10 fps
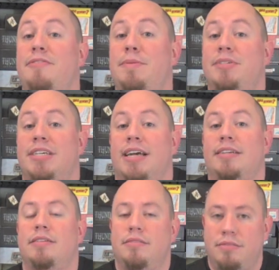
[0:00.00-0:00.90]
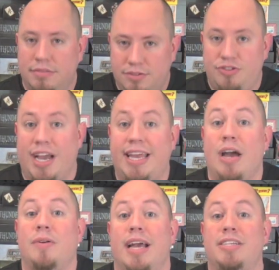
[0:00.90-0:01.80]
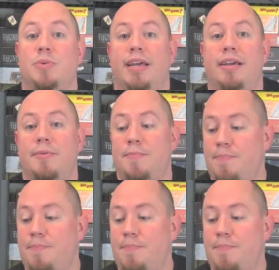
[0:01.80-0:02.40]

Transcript: 50%. Check it out next week.